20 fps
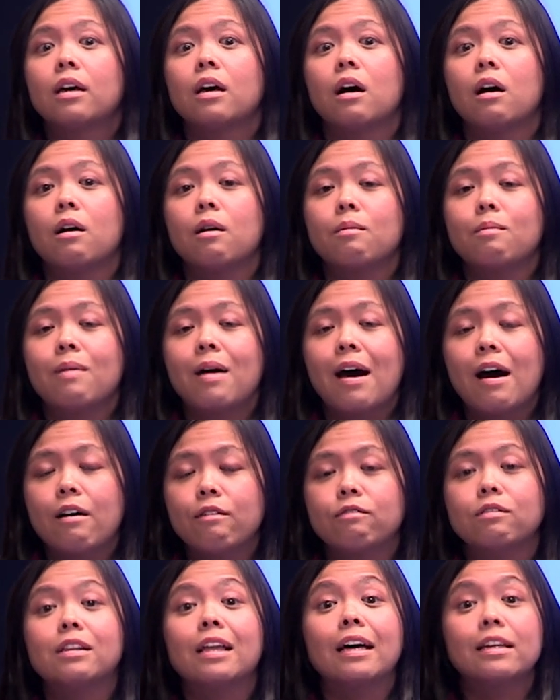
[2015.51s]
um,
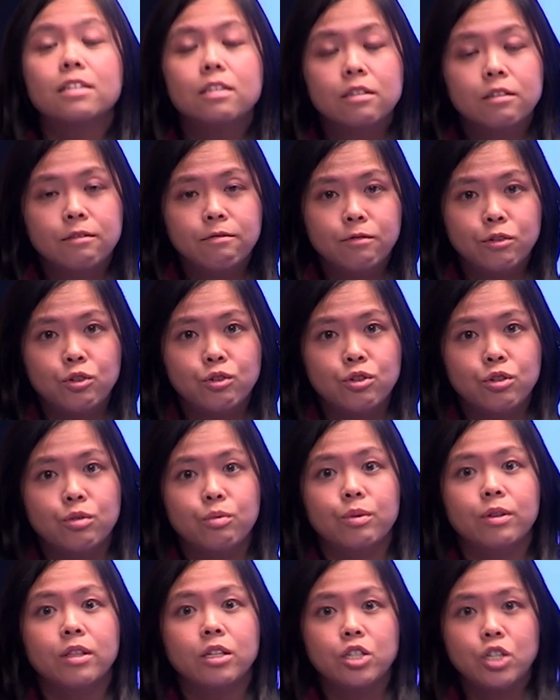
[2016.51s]
have less
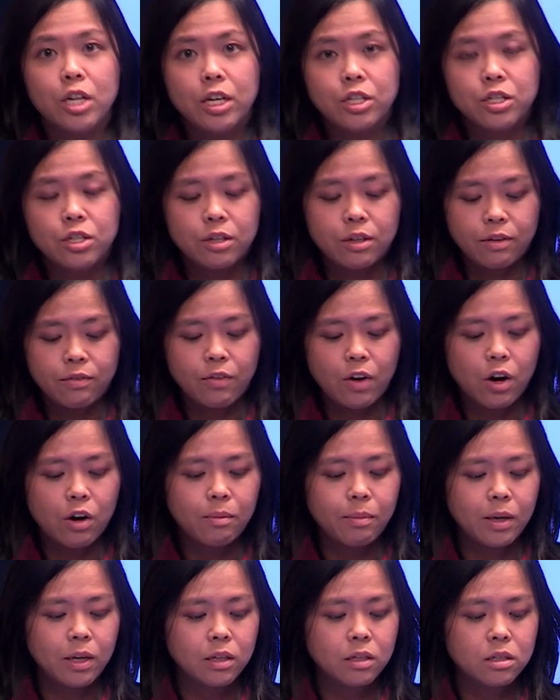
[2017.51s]
confusion with the change in
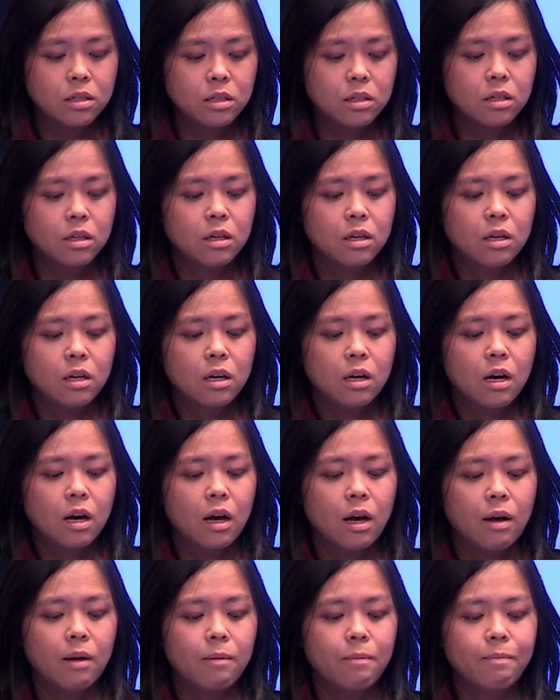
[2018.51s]
environment.
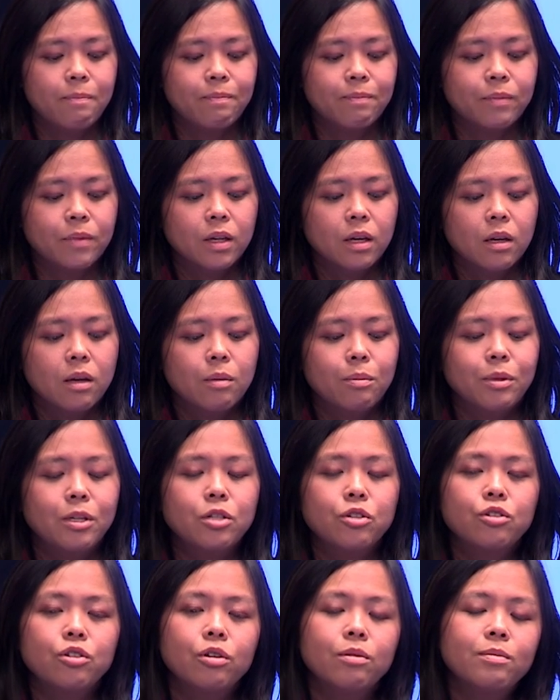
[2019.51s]
Um, but
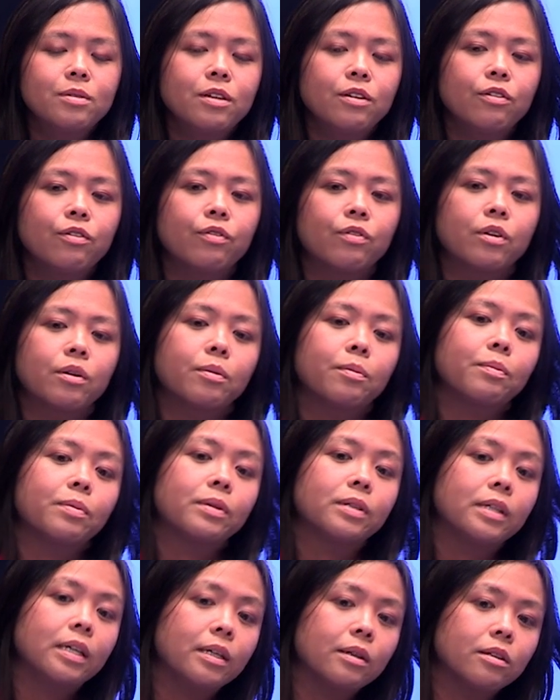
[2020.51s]
in terms of
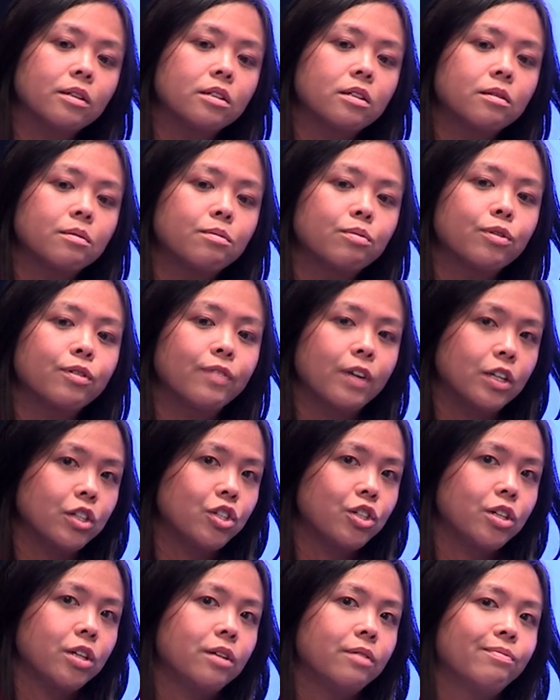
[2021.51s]
complete
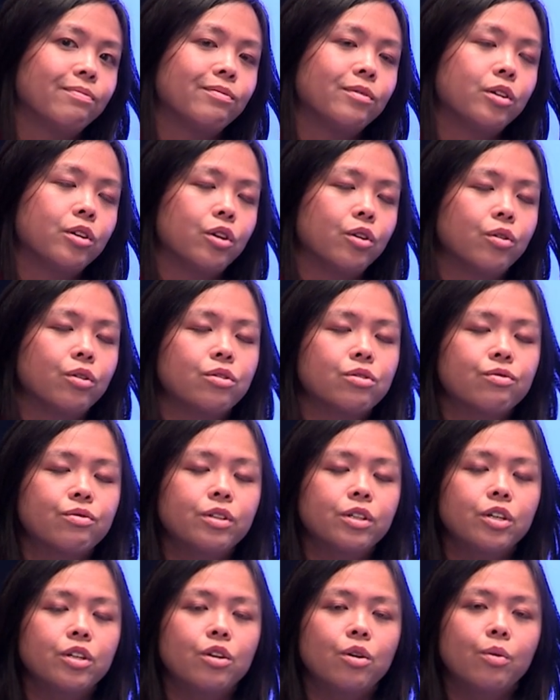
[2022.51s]
prevention, you know, there's
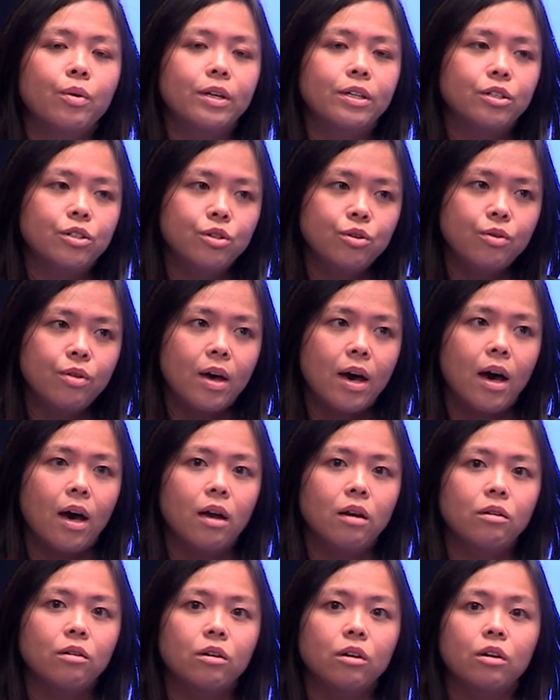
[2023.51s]
really no way to do
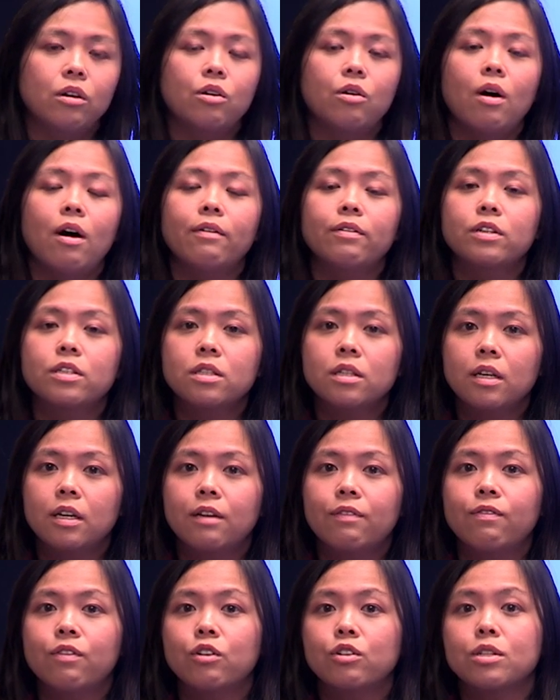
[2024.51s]
that. You know, obviously,
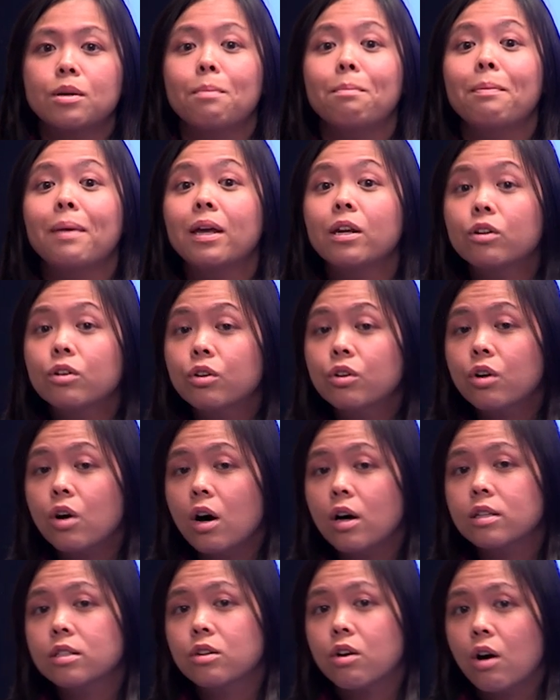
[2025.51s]
if there's a medical
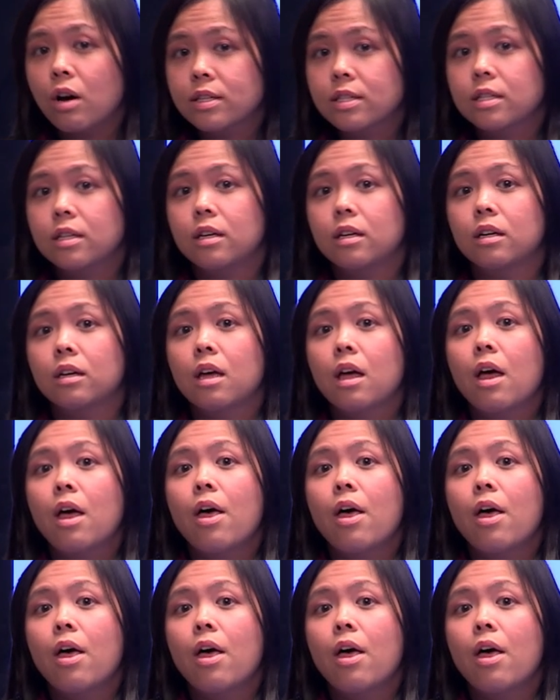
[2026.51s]
cause causing